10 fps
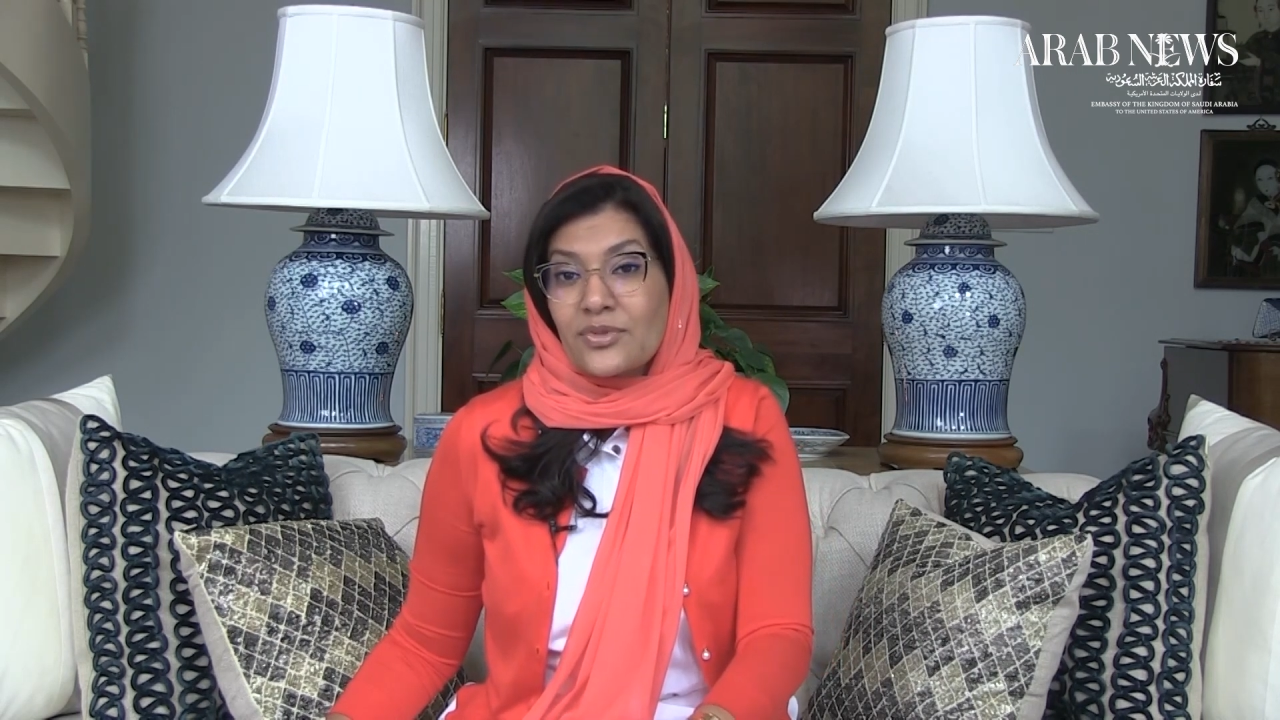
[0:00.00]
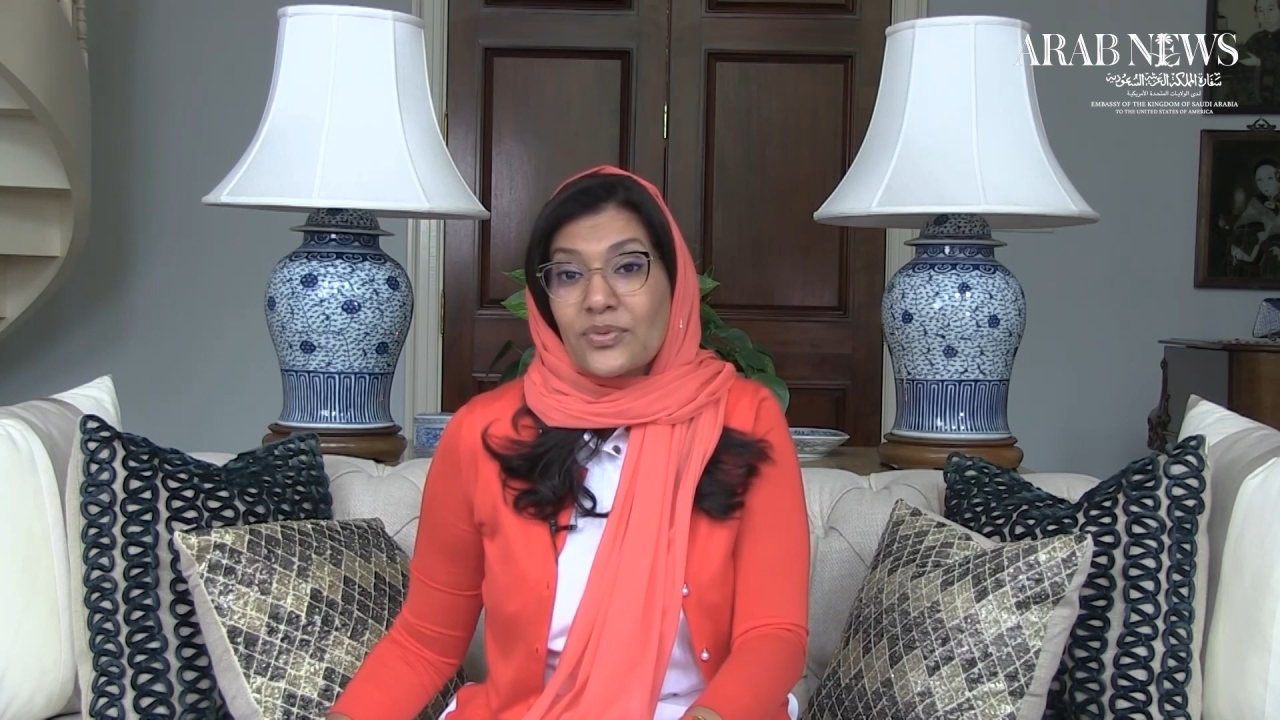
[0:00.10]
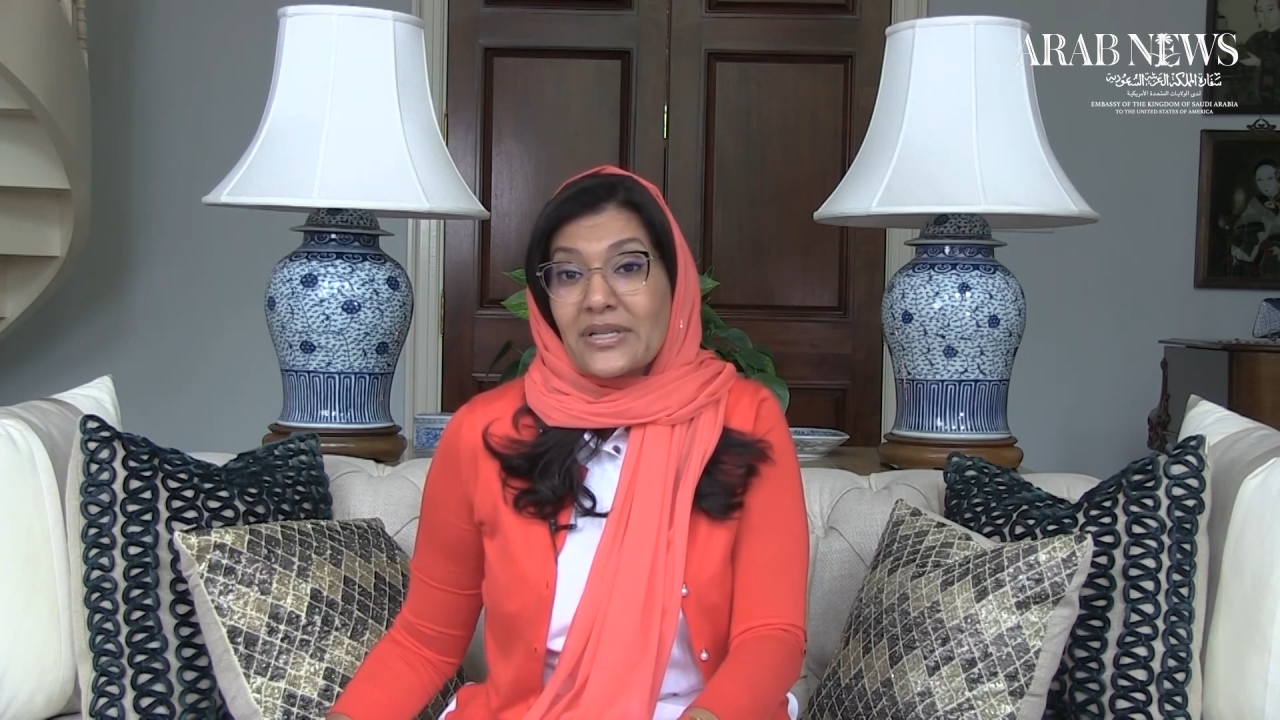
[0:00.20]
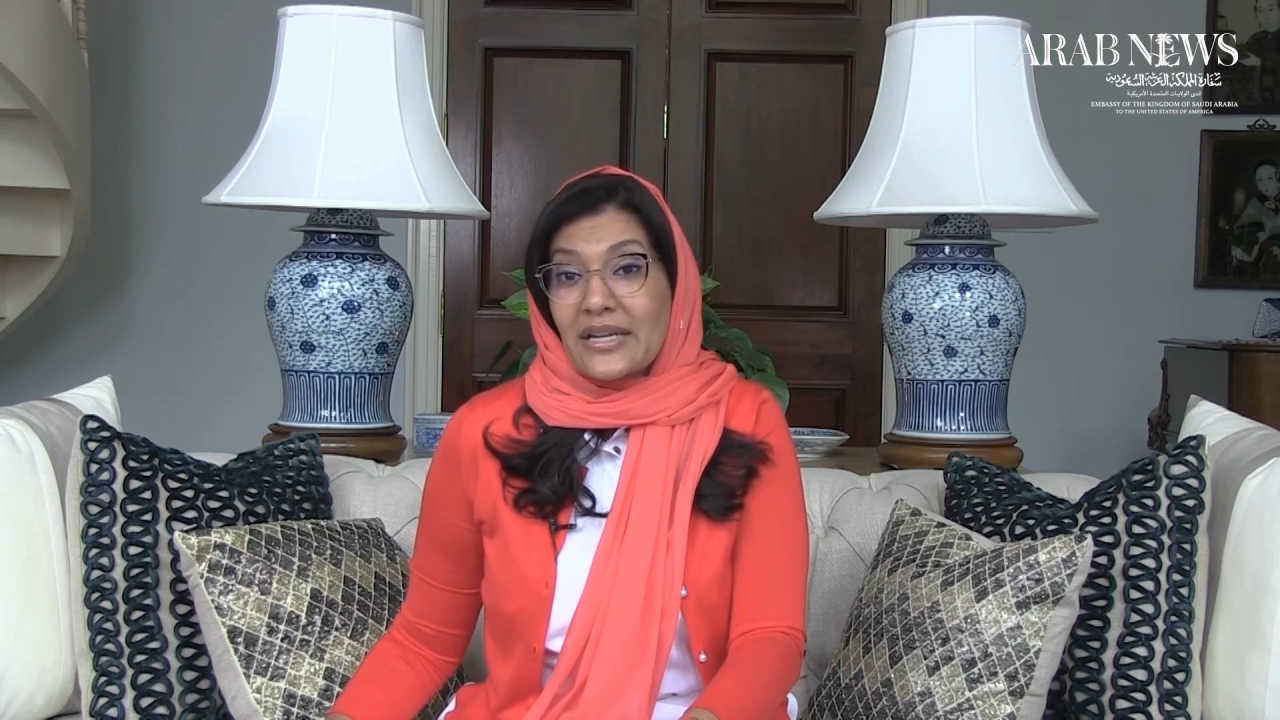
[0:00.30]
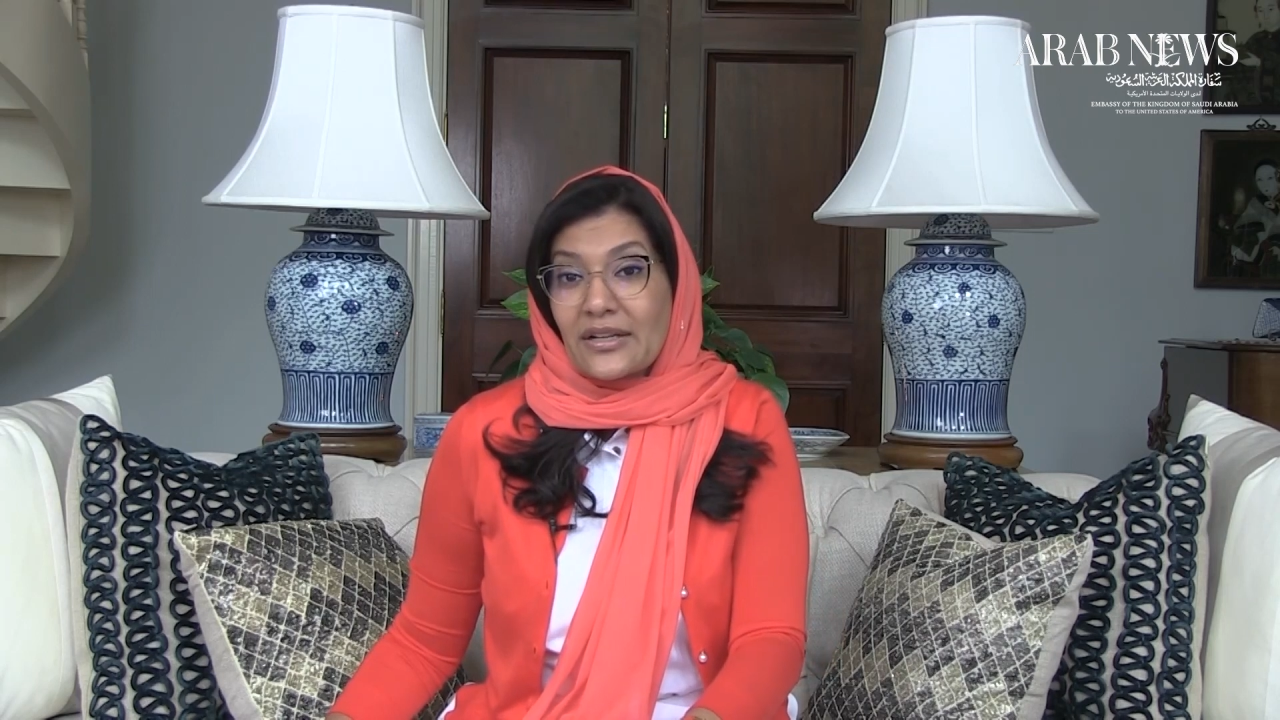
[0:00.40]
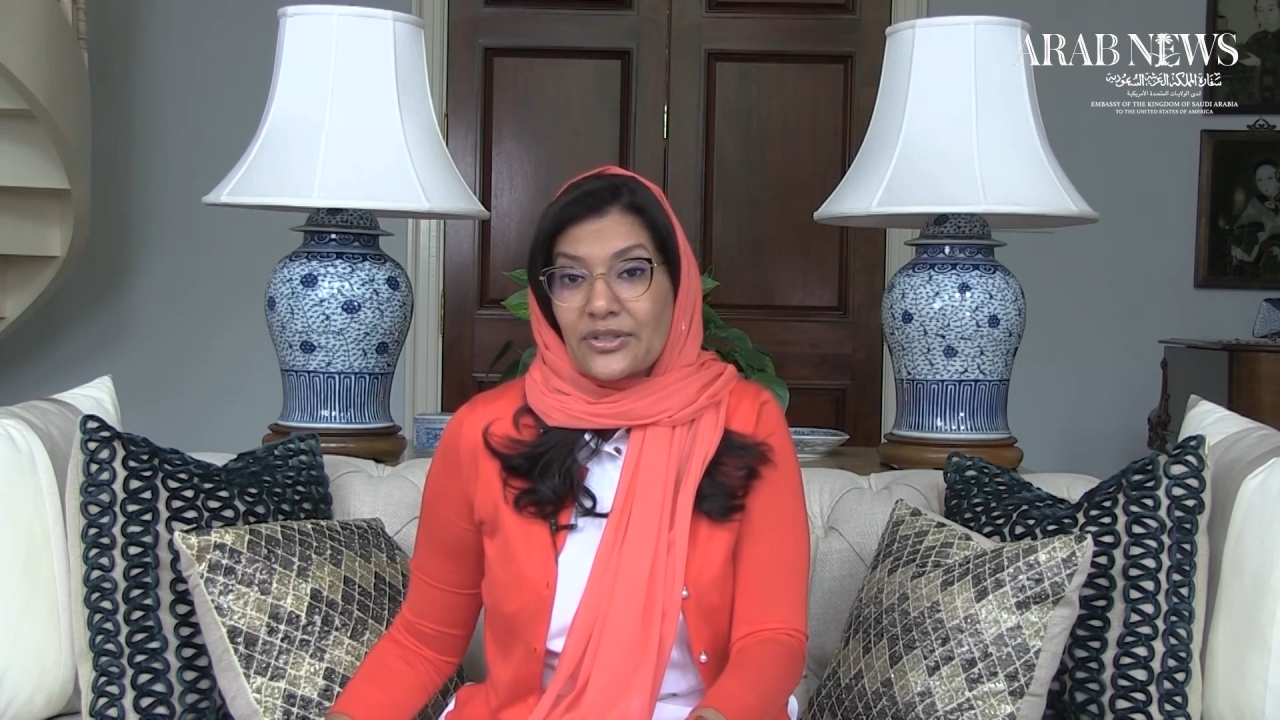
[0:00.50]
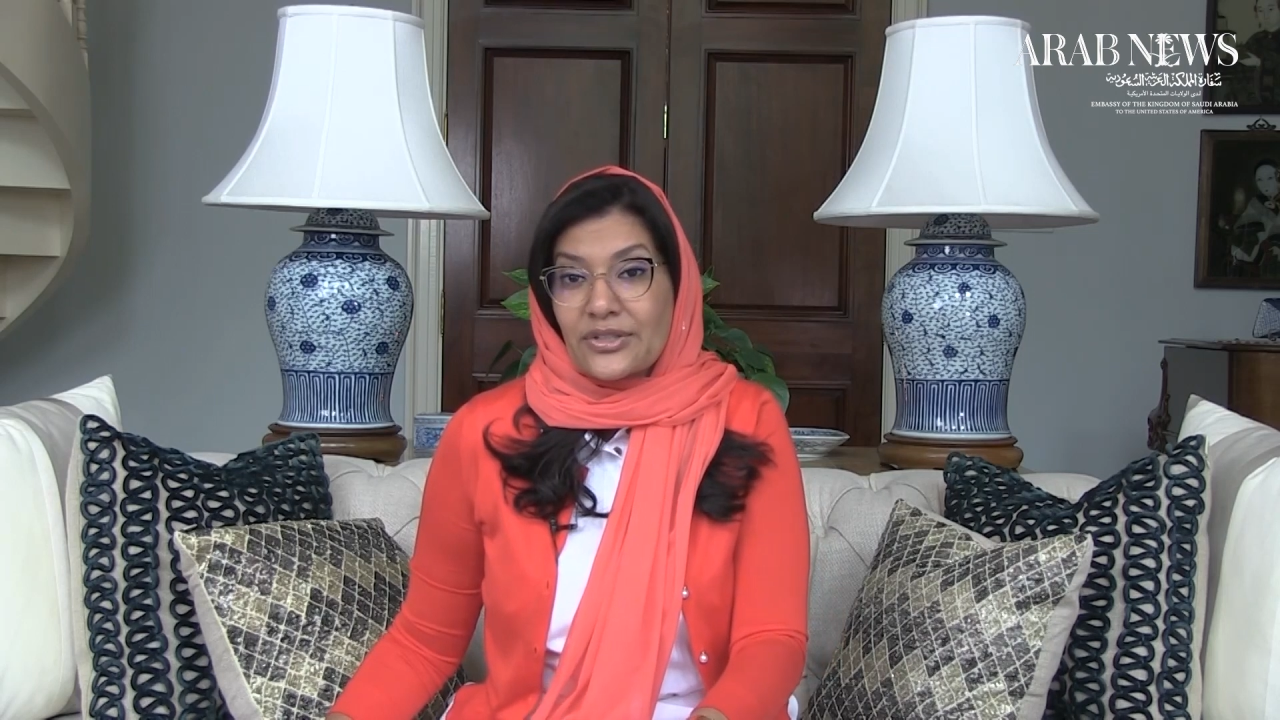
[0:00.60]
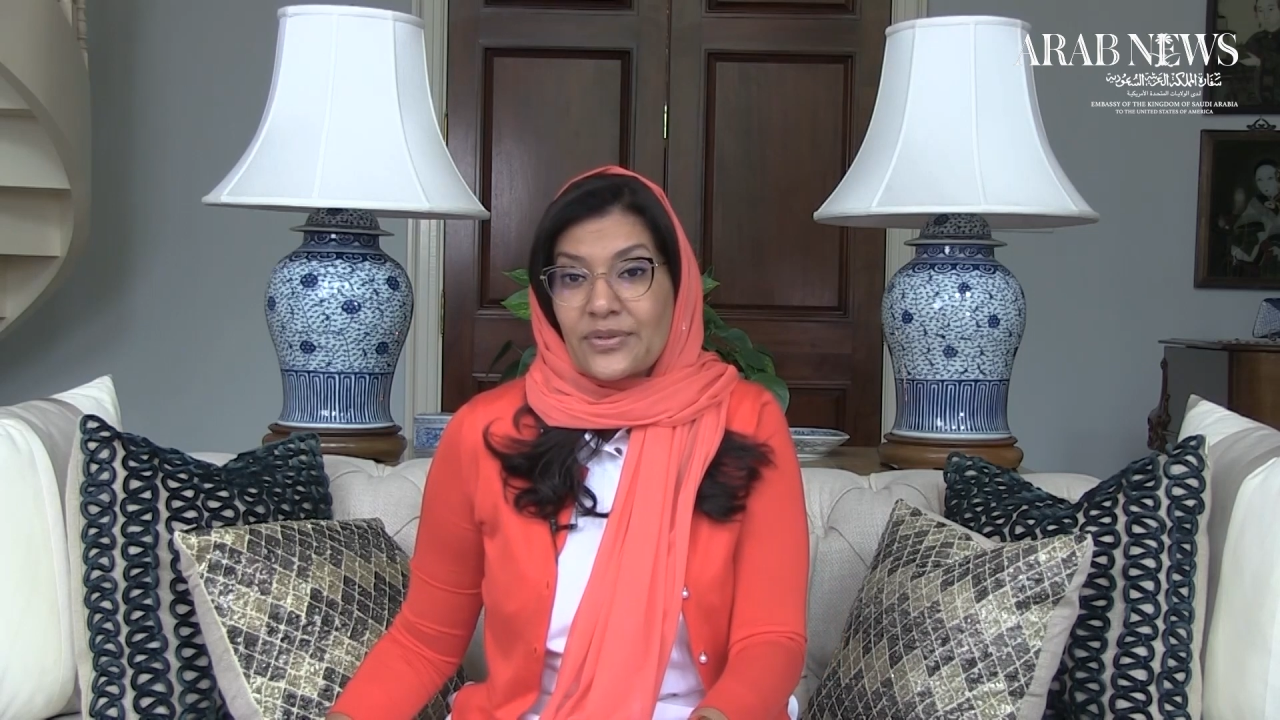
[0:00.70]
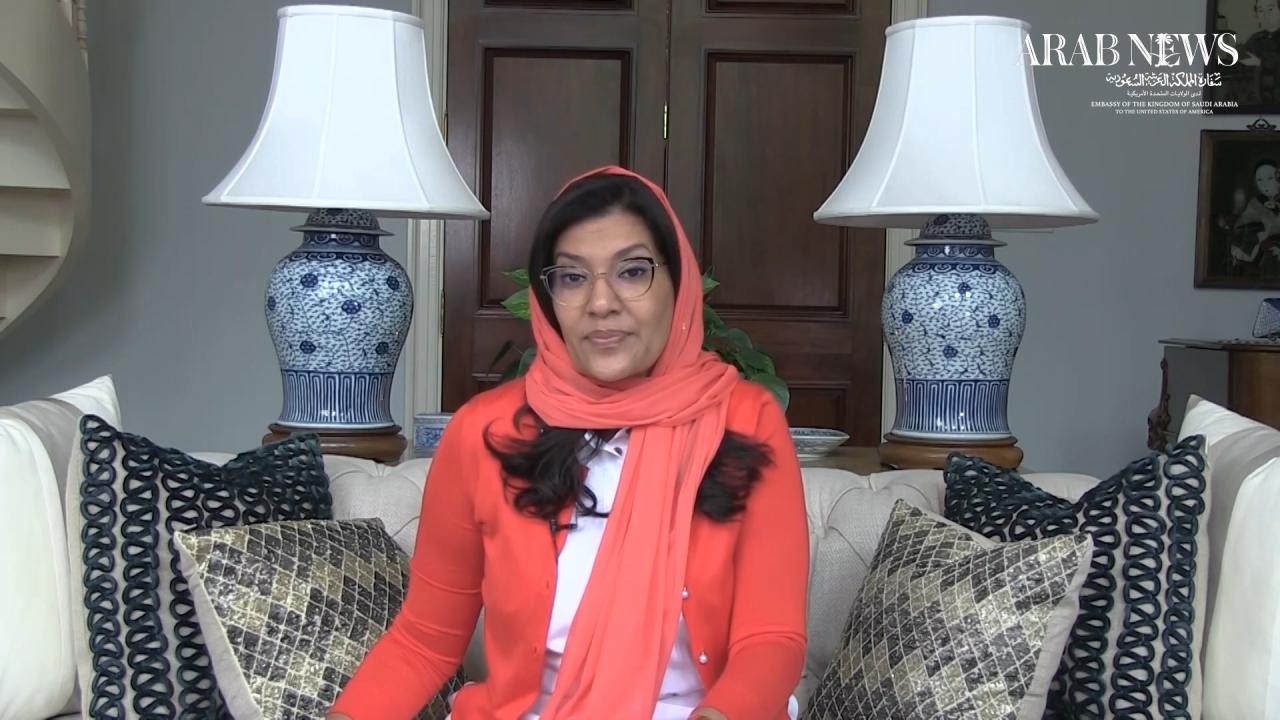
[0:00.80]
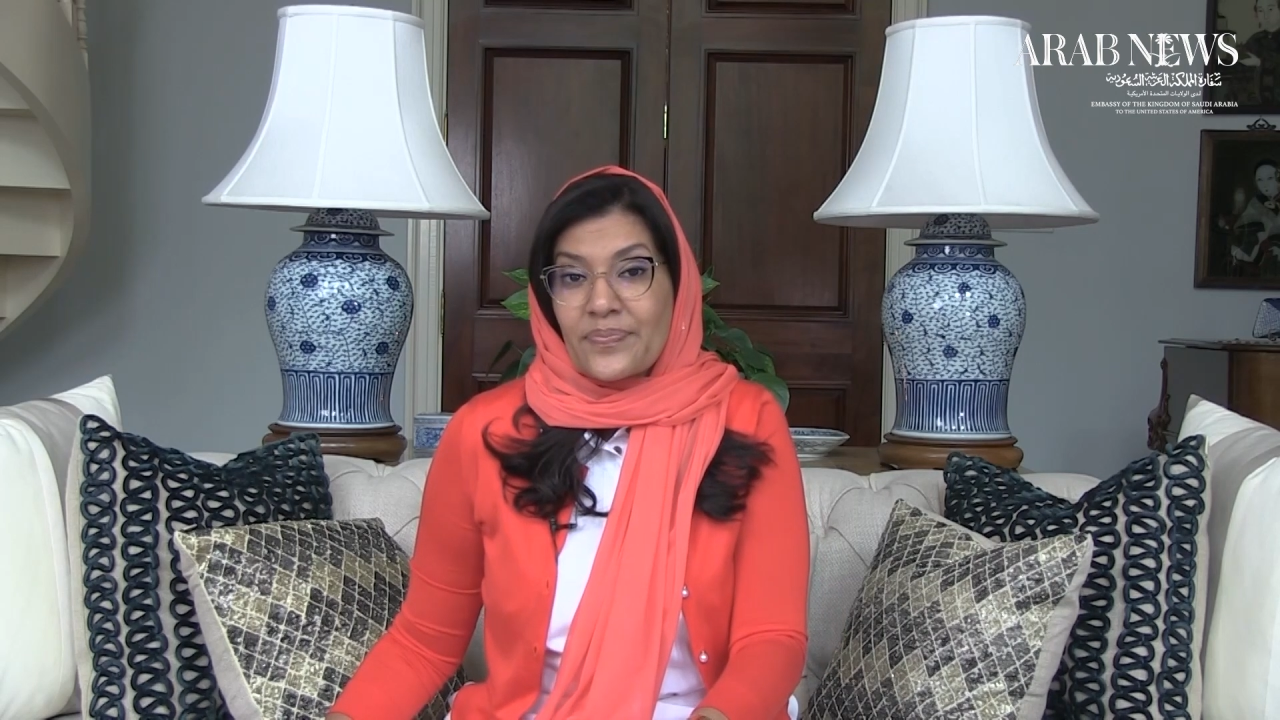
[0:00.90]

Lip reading: retailers,